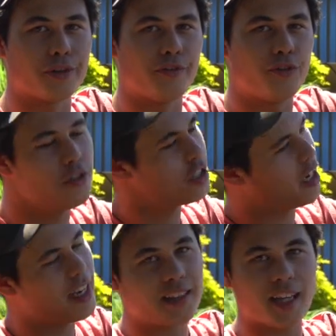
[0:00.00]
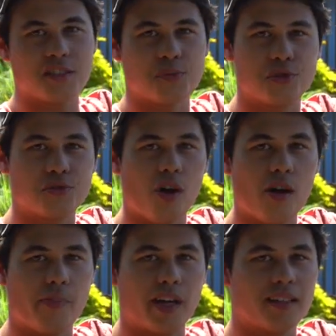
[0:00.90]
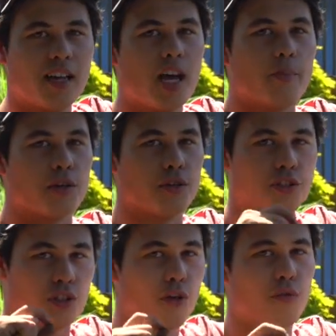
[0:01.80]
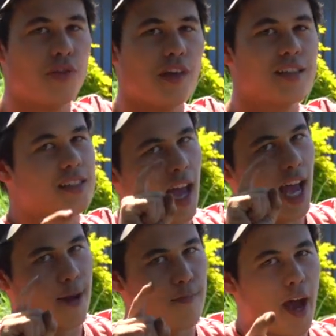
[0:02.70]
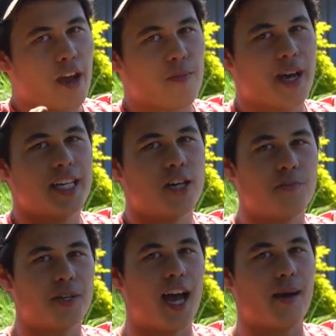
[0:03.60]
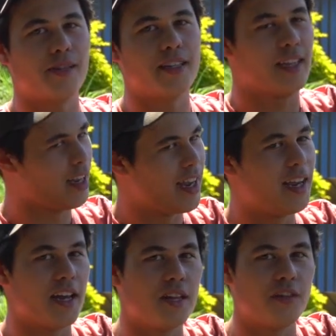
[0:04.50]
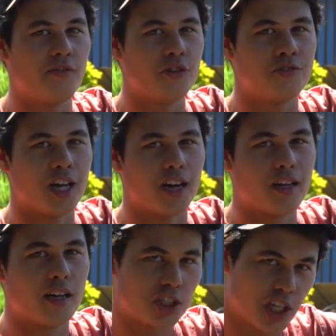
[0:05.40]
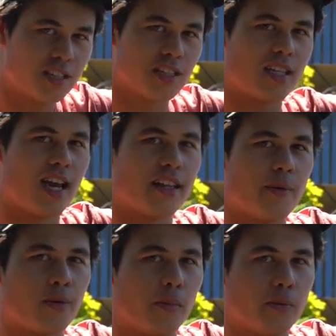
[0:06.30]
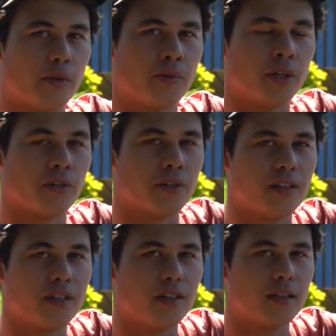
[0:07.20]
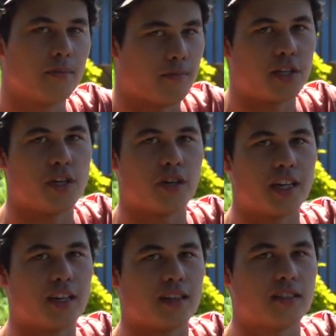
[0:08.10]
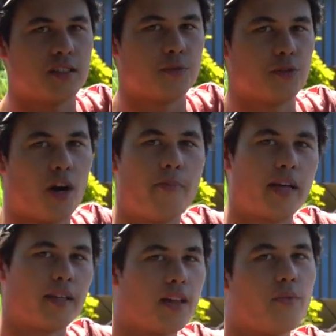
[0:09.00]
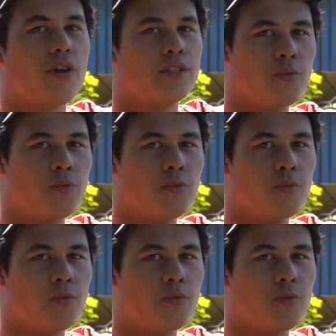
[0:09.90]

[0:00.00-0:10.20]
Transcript: in the future, hit that subscribe button, because cool things may or may not be happening in the future. Chances are they probably will. But you got to hit that subscribe button, otherwise